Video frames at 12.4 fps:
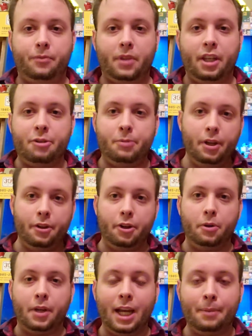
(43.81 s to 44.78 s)
as we all know,
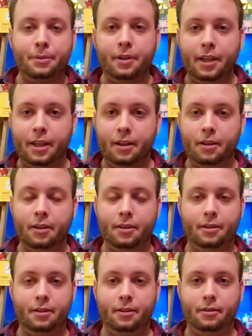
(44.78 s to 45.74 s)
Captain N,
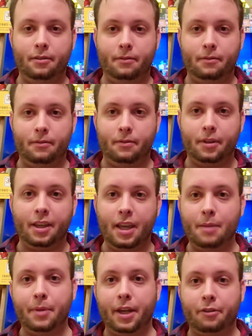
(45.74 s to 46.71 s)
the
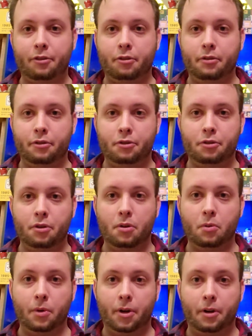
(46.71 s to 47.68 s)
Game Master, is a show
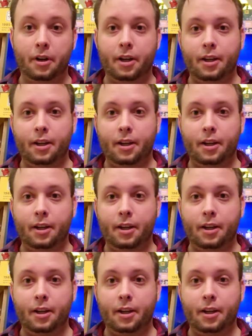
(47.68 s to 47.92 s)
where